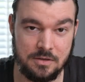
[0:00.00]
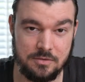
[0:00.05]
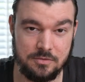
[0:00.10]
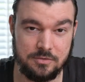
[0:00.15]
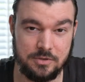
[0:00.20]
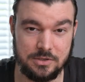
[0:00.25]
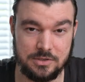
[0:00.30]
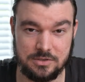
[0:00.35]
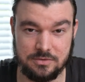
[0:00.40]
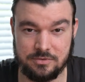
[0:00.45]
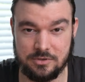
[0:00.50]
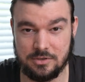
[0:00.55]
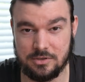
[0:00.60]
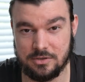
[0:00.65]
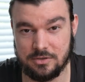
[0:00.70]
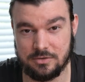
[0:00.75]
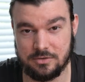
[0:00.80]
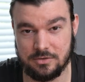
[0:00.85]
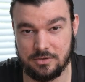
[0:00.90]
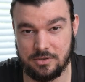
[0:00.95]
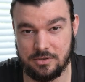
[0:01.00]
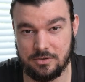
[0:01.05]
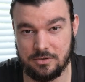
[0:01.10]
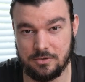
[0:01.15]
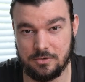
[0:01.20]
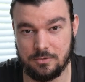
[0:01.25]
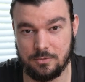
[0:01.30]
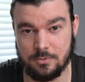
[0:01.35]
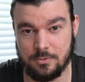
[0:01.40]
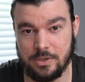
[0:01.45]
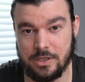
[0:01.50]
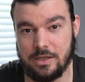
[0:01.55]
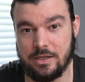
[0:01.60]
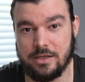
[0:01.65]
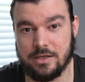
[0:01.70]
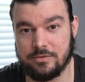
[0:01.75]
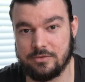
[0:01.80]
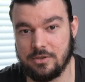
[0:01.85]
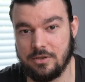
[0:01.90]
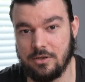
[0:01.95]
First of all, you really
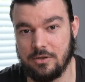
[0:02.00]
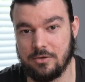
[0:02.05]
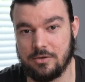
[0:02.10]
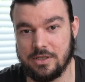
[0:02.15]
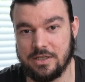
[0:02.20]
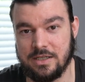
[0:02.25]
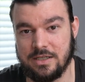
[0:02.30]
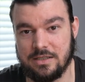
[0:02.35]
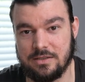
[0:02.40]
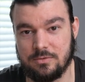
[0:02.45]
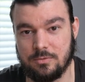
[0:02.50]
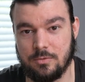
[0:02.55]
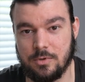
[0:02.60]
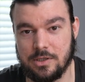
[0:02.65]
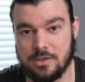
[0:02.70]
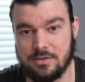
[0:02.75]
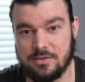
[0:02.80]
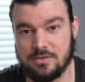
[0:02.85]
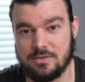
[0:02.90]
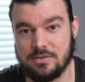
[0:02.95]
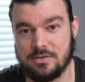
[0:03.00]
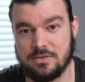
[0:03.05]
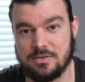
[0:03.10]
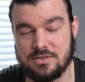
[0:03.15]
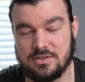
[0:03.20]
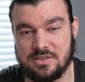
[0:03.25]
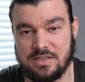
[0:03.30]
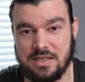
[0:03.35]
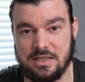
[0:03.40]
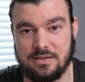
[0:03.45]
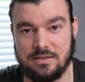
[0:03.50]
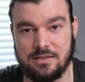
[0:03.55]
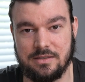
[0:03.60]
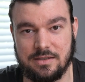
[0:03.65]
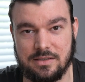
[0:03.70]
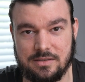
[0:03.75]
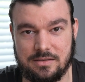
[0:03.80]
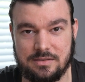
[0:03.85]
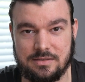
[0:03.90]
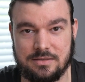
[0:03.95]
have to look at what
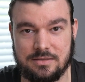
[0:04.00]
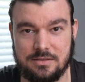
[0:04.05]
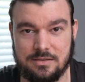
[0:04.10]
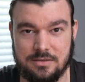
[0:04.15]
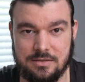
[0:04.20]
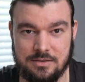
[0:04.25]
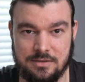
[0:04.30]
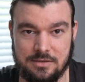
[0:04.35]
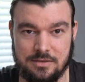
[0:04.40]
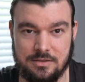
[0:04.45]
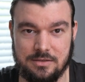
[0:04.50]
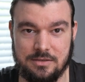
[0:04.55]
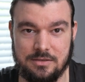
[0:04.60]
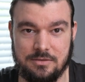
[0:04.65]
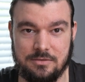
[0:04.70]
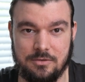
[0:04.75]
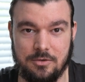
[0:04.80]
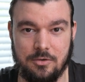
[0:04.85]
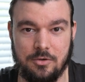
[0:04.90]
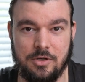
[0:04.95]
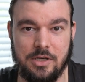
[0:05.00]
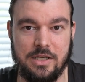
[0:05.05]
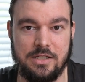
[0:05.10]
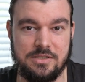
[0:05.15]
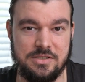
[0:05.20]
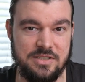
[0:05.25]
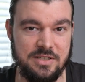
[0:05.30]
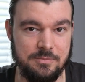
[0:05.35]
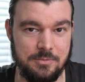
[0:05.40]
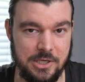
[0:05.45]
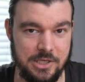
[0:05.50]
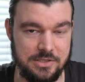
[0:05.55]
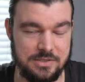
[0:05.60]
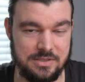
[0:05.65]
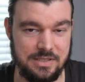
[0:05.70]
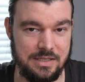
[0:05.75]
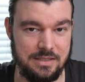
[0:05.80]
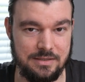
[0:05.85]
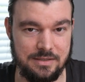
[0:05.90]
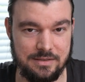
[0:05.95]
standard of HDMI
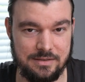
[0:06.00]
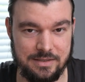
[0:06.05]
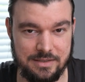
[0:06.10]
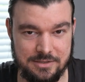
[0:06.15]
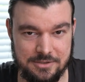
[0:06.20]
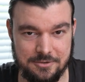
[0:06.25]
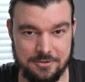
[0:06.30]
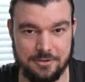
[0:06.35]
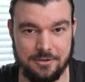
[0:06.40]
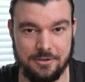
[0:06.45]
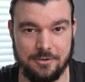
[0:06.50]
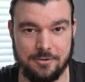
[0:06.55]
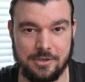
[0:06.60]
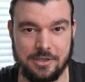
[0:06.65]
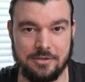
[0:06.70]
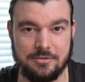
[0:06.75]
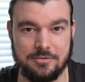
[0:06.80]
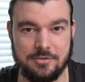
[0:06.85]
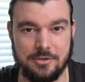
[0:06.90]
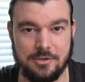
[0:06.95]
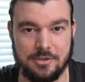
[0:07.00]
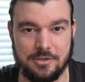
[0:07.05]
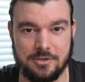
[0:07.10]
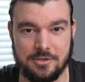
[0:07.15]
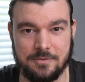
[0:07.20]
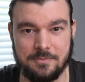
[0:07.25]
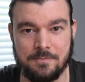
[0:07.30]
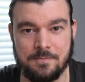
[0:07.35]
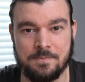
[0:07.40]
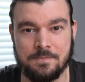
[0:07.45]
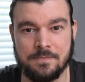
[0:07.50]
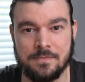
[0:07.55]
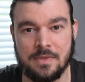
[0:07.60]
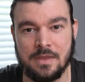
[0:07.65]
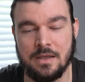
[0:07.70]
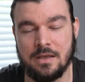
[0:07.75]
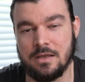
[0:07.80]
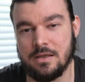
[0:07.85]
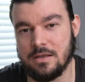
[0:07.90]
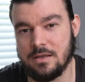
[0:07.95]
standard that you're looking for.
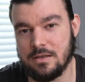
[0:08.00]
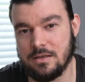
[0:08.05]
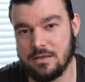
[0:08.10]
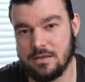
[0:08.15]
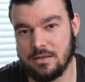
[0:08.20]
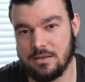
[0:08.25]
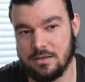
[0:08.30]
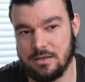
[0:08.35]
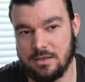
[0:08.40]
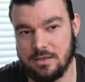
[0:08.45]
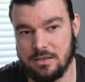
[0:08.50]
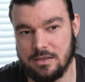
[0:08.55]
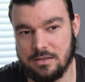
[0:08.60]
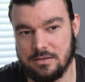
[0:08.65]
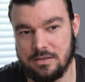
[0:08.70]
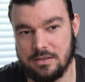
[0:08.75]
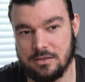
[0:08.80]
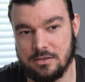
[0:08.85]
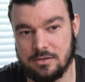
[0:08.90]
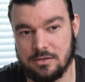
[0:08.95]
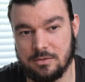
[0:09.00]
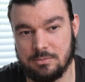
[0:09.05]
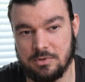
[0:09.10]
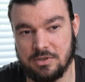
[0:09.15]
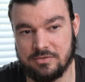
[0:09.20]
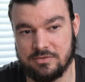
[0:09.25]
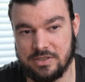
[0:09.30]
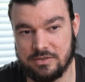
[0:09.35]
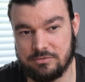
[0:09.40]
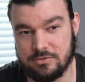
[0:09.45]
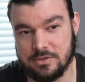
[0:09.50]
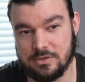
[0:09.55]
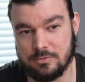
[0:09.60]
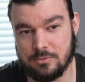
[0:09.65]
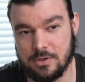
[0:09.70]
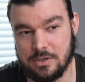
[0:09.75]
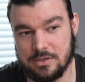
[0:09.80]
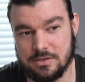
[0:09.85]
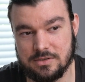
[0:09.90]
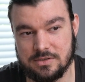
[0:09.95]
There are a couple of different
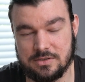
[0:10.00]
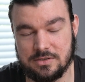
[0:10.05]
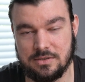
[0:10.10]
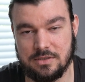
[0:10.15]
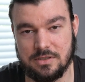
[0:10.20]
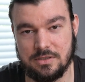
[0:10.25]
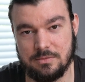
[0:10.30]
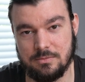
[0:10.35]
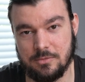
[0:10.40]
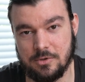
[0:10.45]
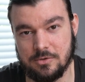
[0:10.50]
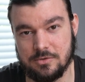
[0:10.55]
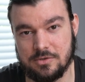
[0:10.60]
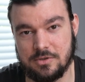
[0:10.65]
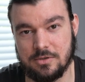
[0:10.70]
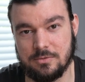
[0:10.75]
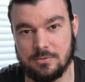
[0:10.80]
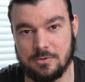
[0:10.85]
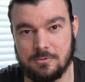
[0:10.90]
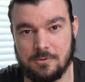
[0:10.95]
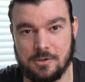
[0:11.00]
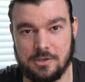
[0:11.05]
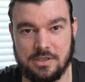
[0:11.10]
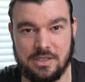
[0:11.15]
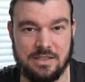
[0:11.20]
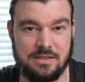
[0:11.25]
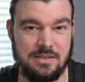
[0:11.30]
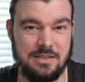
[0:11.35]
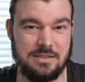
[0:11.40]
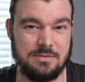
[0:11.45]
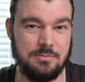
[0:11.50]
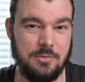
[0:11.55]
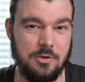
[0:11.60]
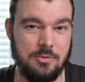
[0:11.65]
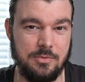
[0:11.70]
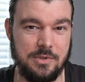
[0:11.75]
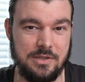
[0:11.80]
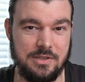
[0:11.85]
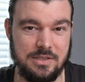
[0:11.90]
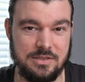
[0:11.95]
ones. The most common one at this
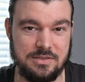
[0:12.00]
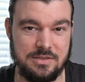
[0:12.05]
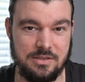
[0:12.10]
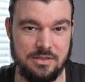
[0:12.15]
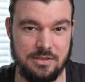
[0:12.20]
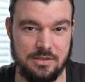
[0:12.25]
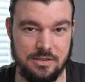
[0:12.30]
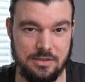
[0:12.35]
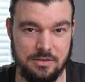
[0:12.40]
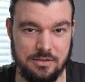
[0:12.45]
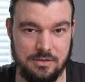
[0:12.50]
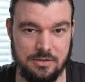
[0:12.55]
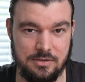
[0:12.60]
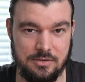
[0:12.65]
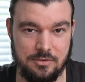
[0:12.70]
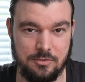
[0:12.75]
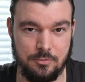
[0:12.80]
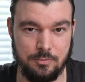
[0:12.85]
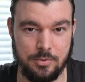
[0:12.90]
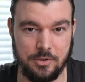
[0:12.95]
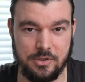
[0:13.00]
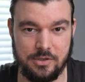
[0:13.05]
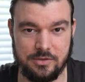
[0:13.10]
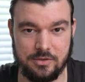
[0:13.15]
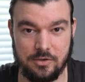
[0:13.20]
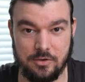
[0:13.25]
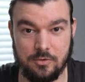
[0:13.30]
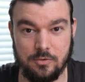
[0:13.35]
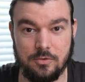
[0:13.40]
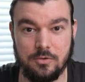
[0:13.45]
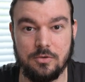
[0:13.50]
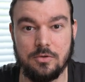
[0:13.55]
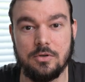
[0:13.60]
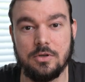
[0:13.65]
moment is the 2.0.